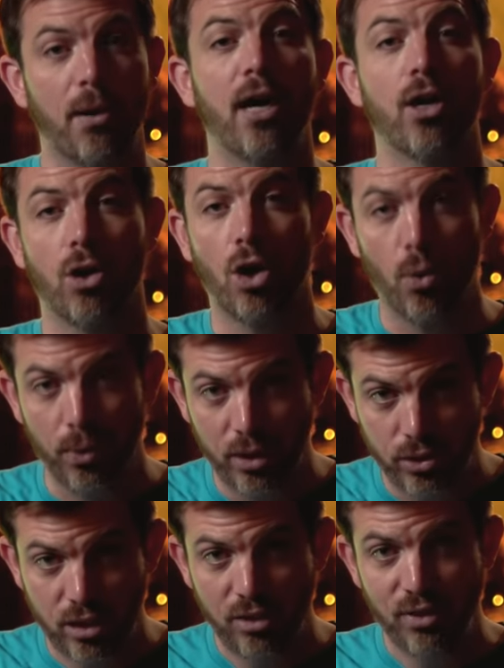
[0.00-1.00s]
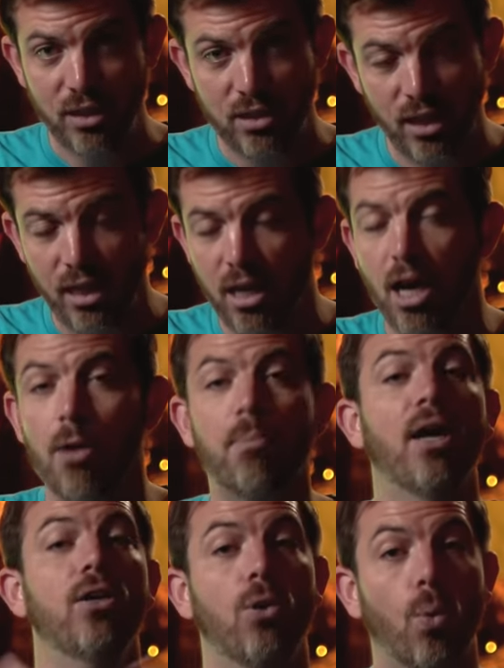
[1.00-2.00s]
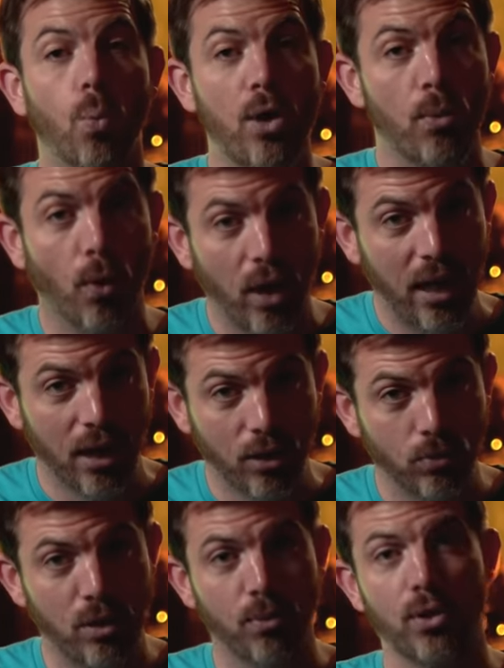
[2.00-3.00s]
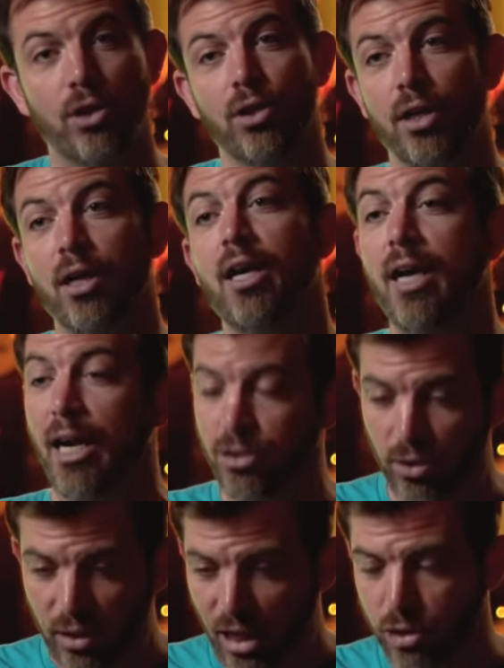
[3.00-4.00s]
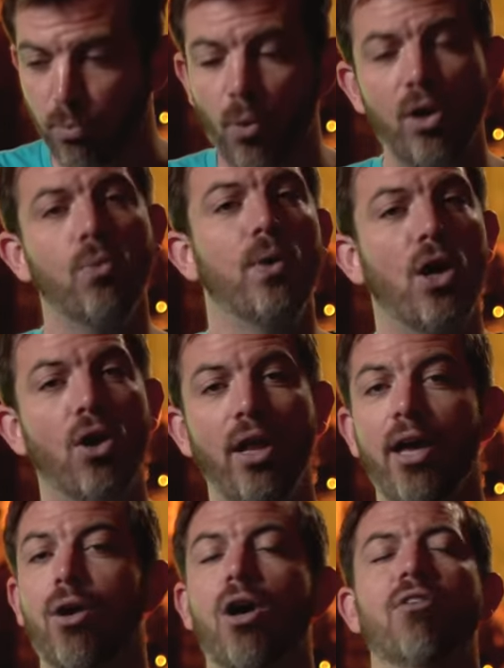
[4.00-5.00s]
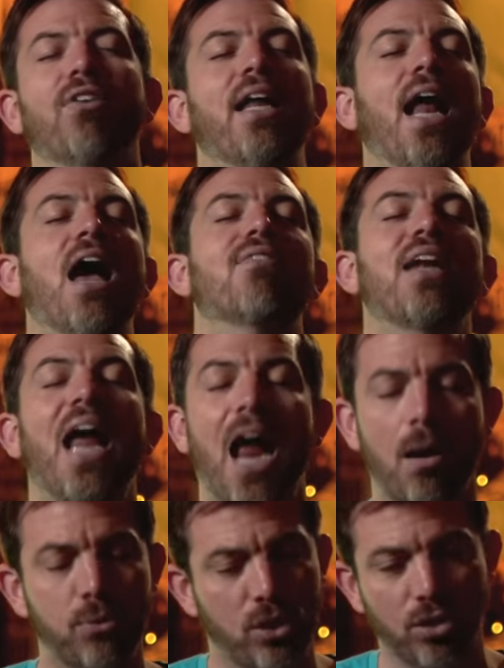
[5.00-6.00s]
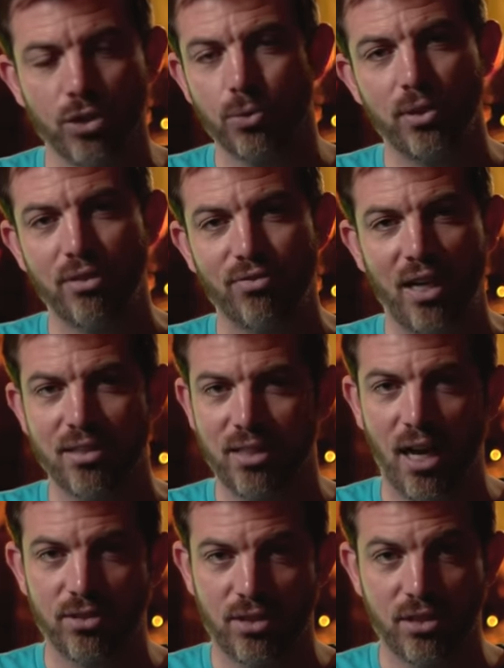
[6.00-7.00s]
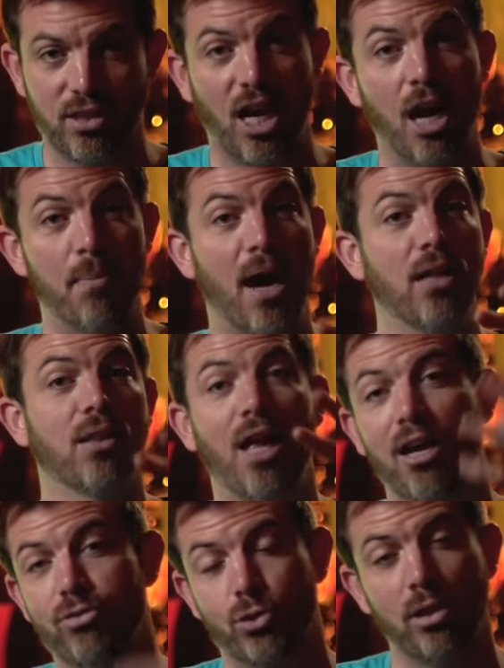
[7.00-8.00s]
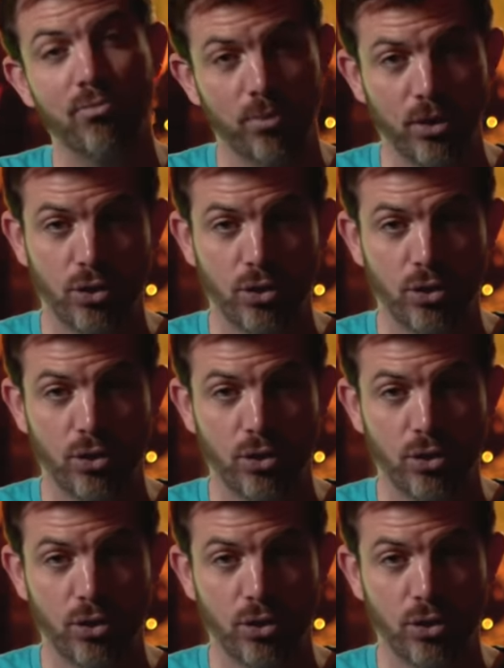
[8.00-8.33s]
buy a car with a CVT, but we were in, we were good. And so the next morning we all head off and have an absolutely fantastic time. I live streamed from the